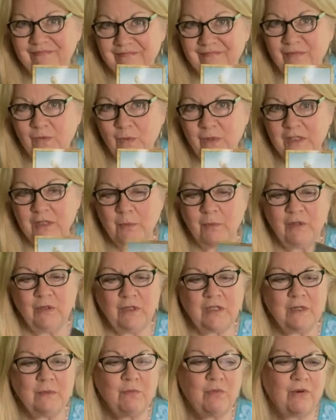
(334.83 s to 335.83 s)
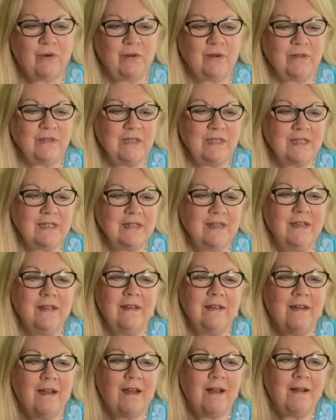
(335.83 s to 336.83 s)
What's most important?
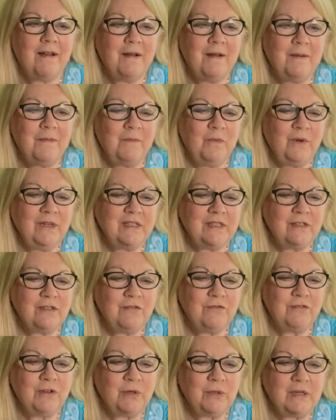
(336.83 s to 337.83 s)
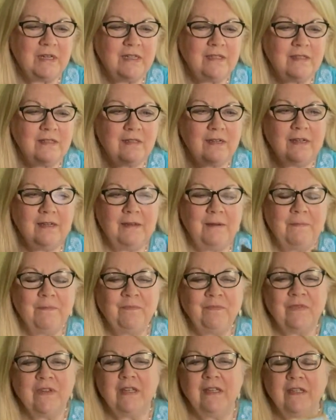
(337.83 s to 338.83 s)
Um, what's the focus? And
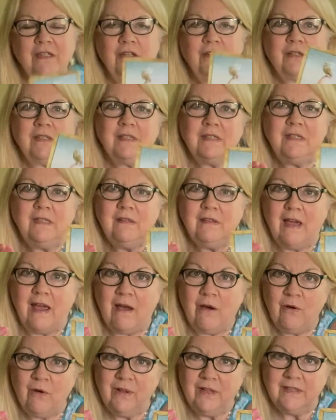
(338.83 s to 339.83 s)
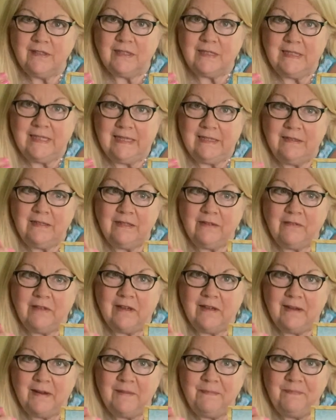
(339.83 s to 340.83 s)
you can see the owl has a
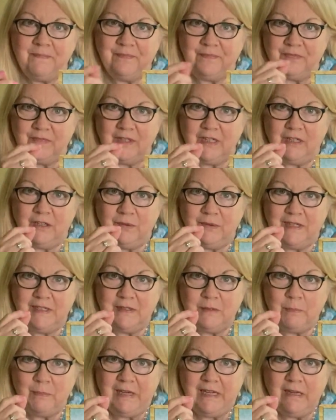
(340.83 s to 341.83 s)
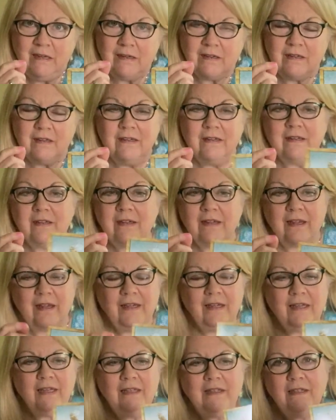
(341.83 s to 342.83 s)
dandelion, you know, in its beak.
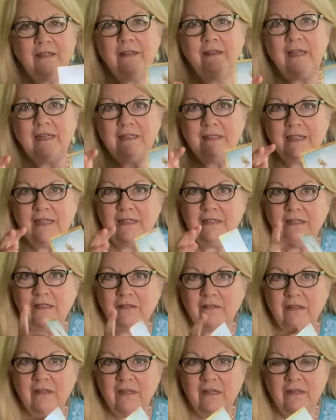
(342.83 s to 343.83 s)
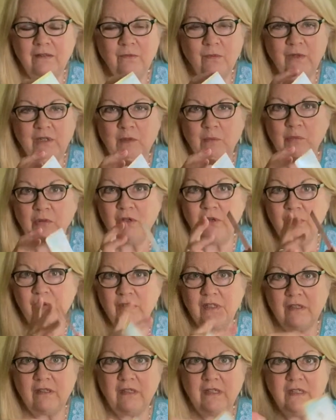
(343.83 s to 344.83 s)
And that dandelion, when it
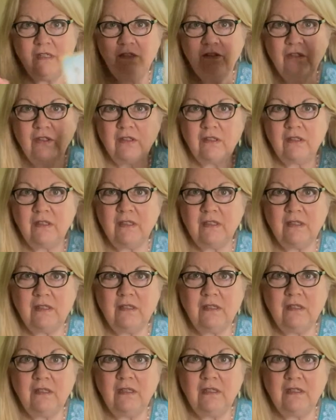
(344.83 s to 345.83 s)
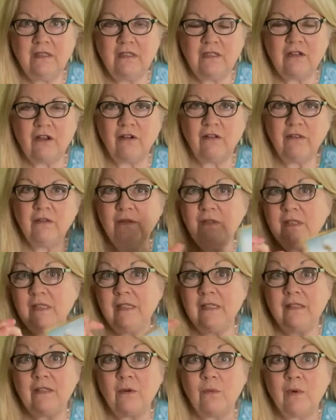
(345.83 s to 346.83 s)
blows on it, is just going to send all those
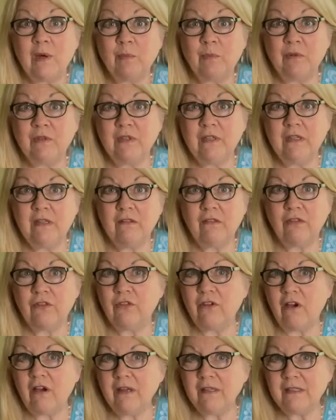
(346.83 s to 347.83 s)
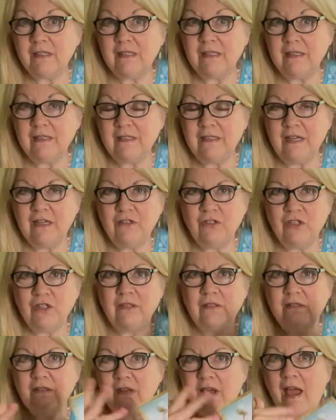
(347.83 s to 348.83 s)
things that represent thoughts and
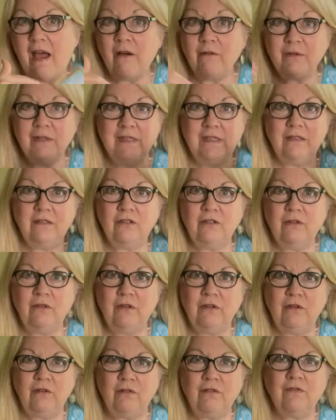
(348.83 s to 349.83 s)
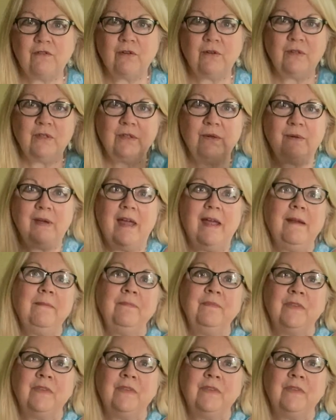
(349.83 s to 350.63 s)
intentions out into the universe, okay?